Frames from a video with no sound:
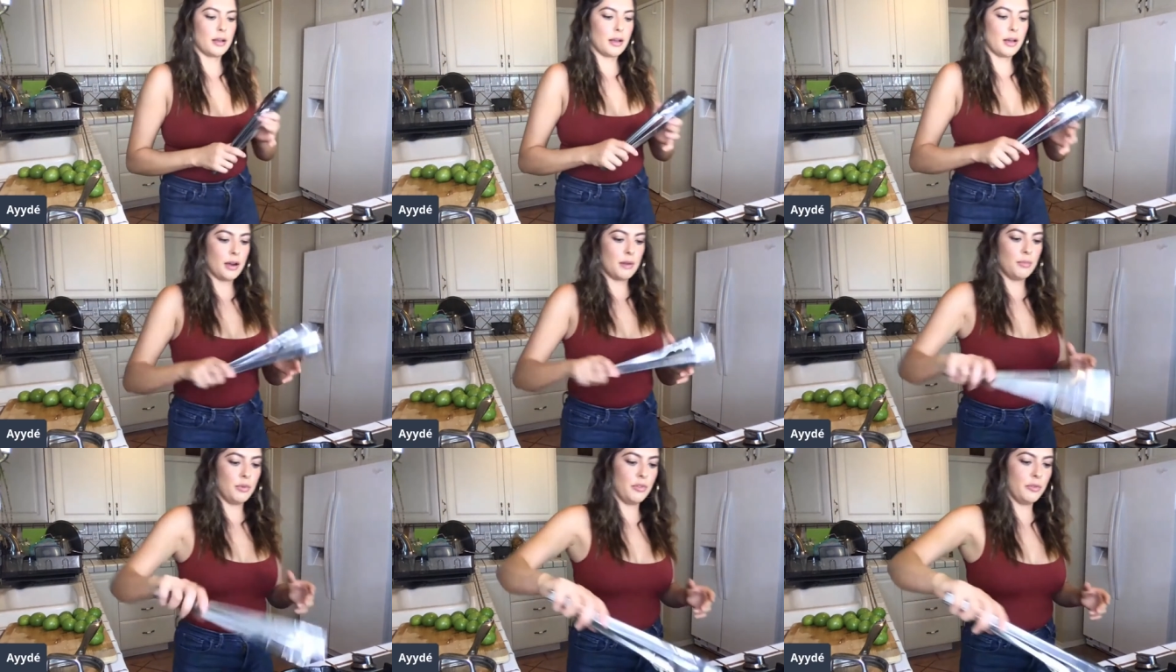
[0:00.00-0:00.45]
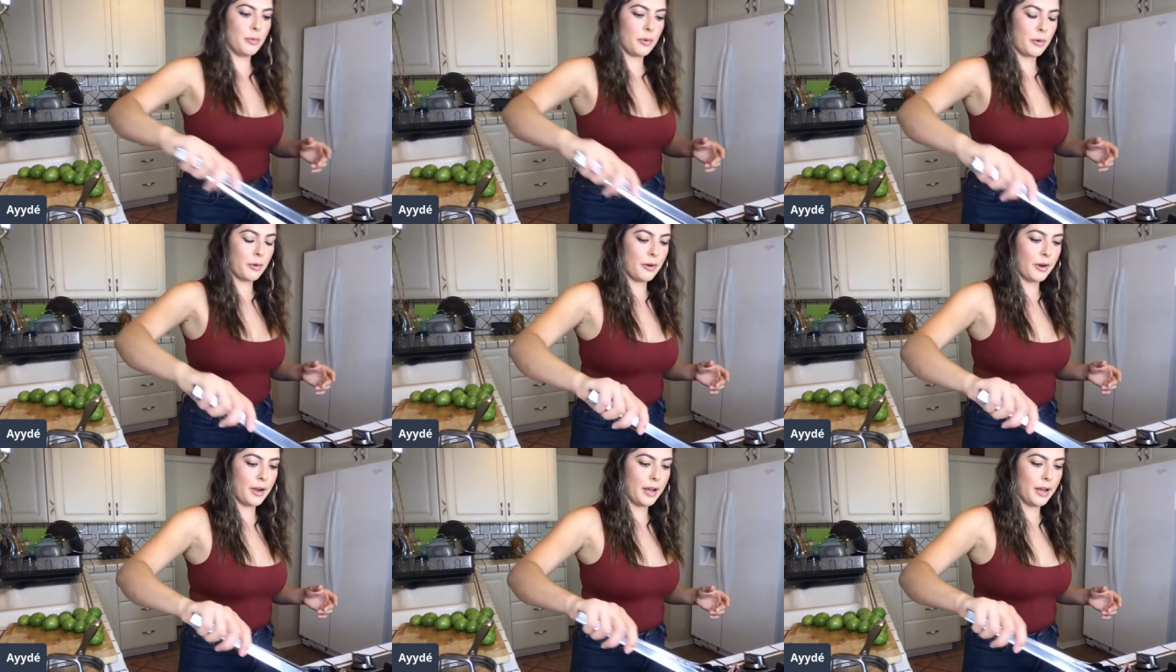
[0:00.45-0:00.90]
gotta move them
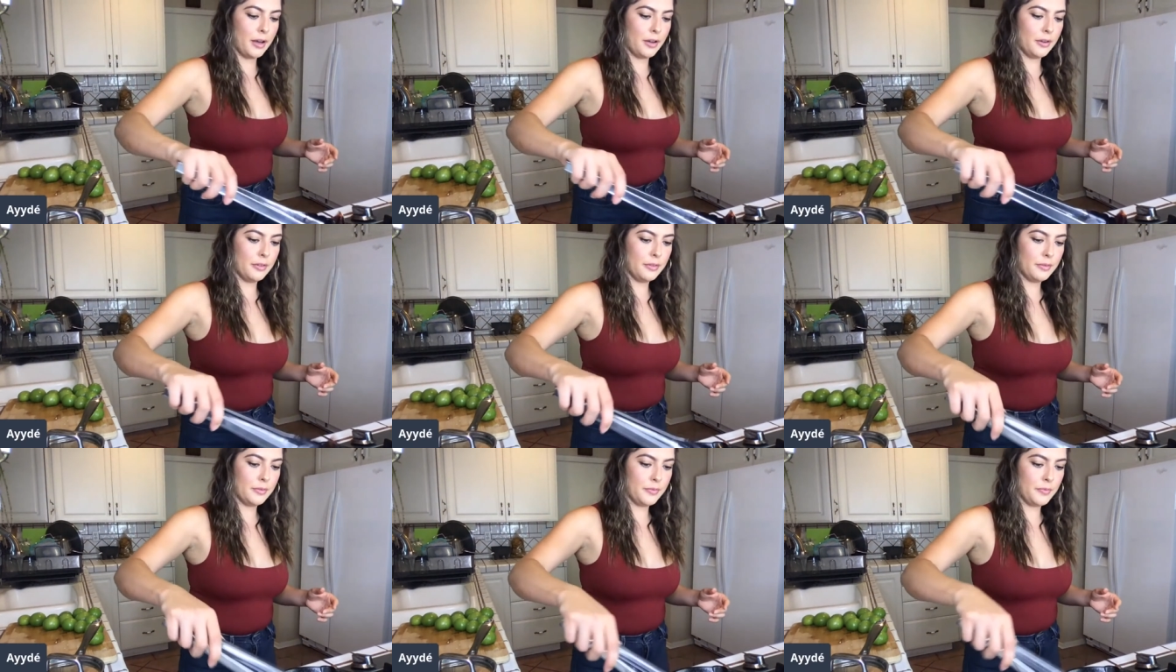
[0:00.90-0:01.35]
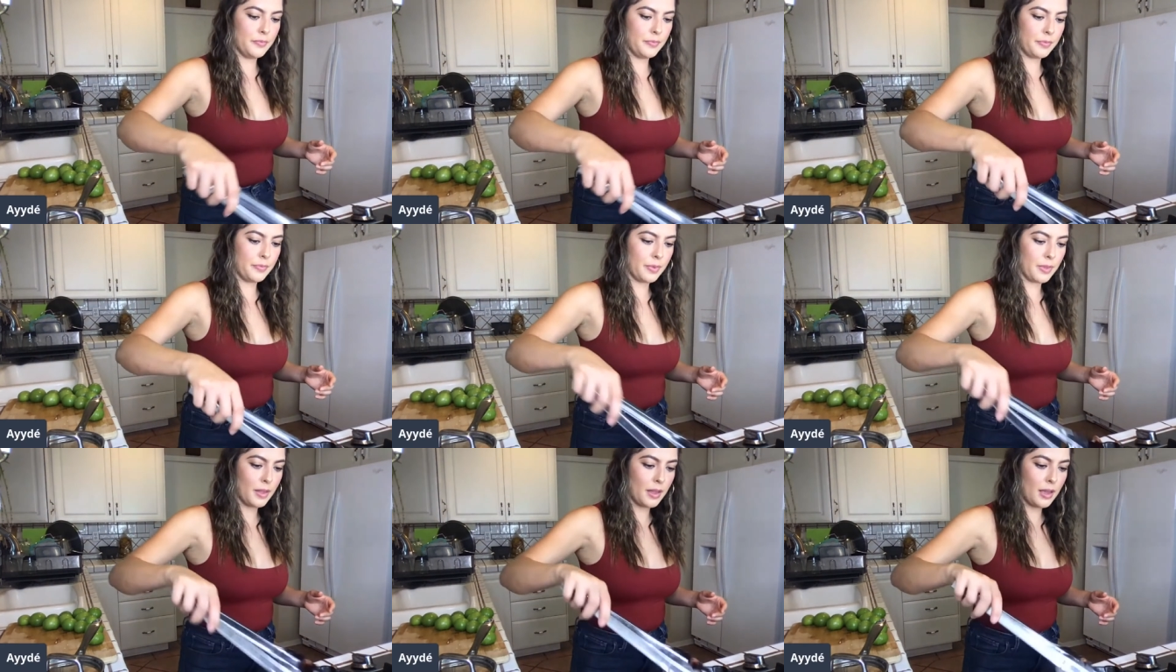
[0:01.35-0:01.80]
around.
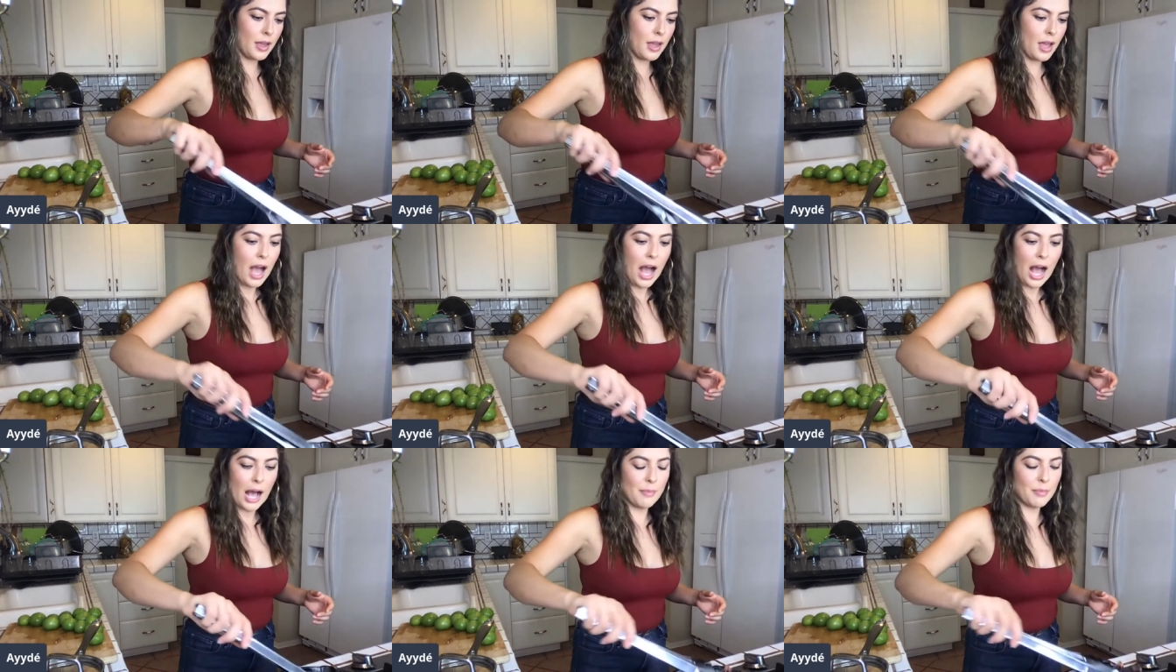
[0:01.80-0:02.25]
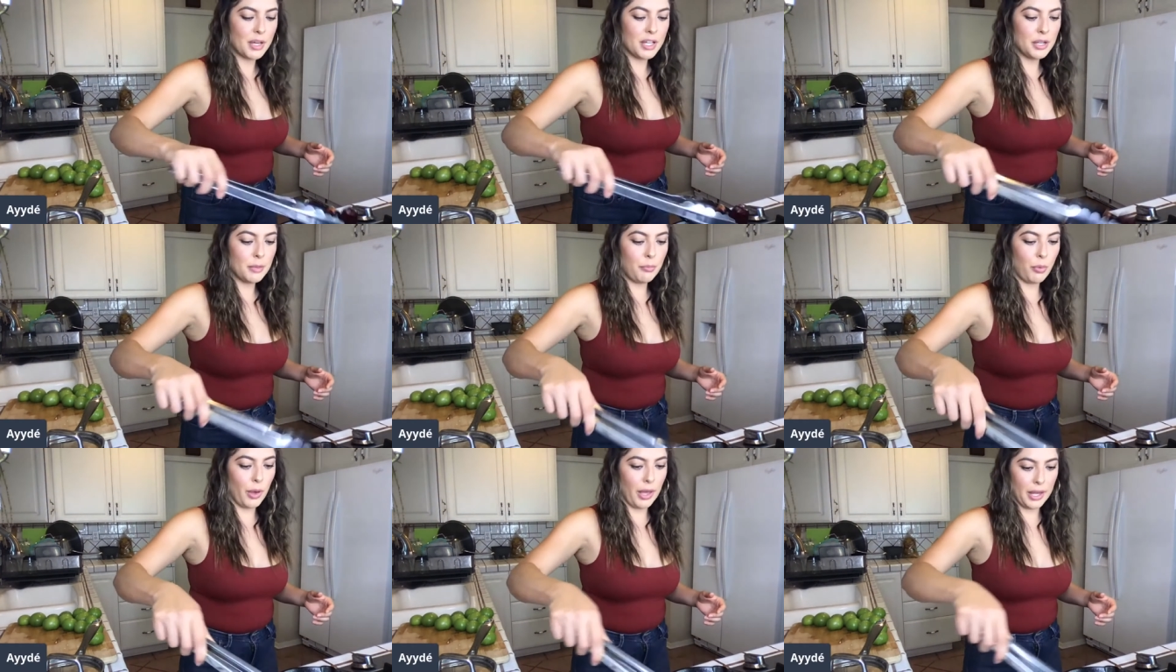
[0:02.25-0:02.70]
I'm
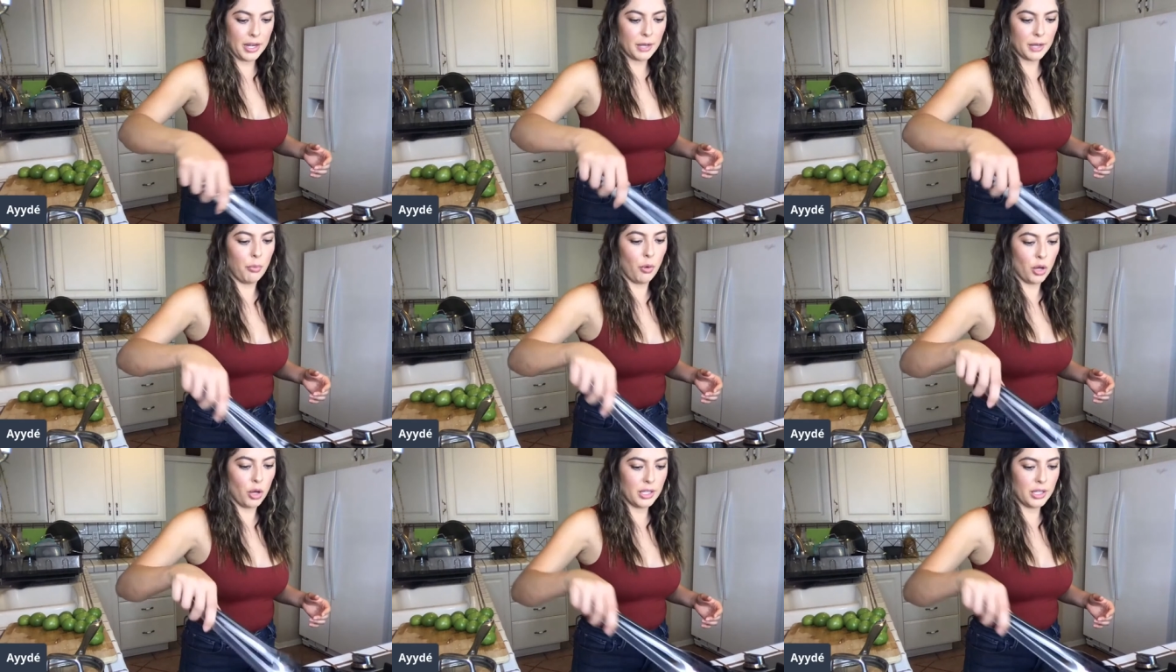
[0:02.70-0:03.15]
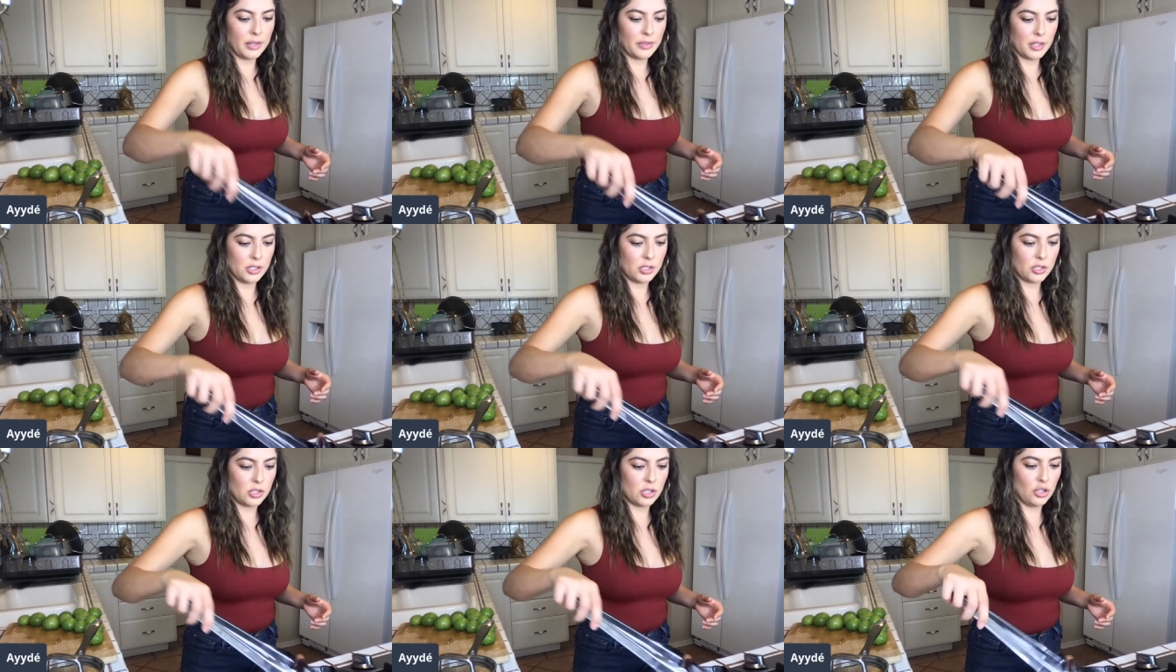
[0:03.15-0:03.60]
gonna end up boiling
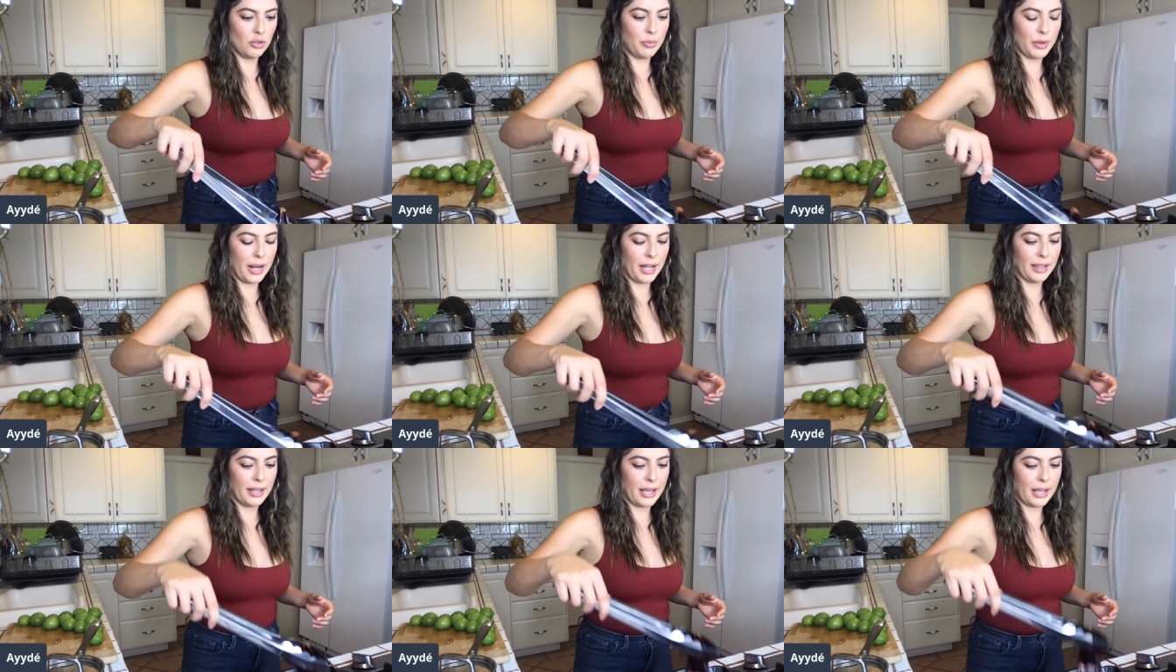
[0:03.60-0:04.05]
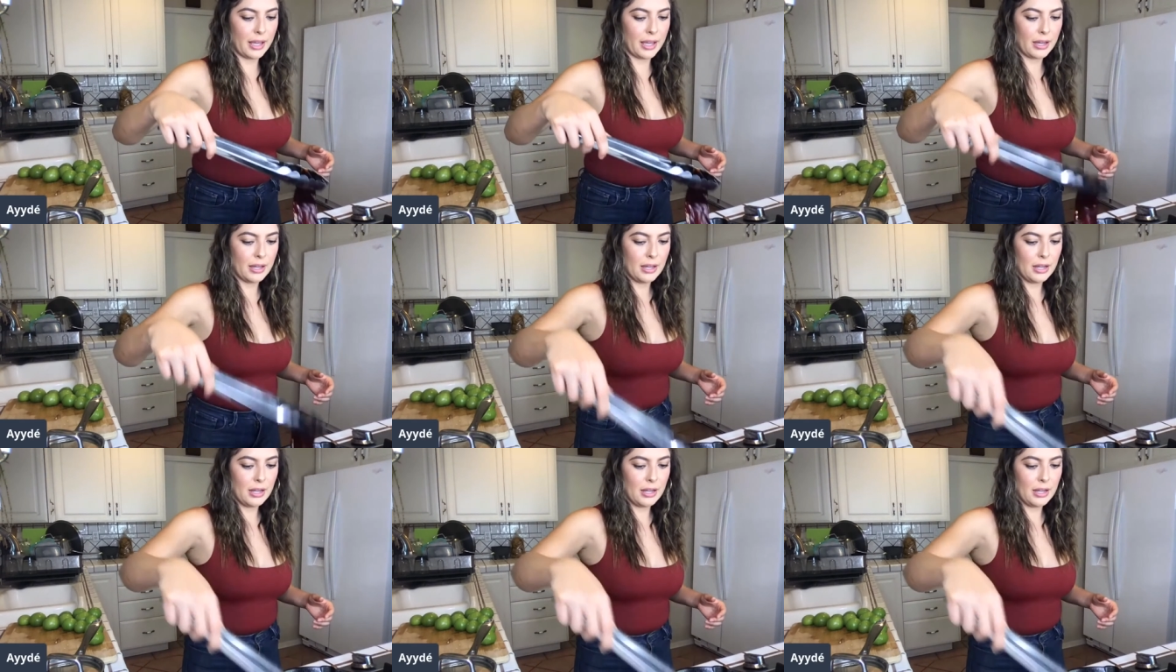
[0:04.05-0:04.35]
these too, but I like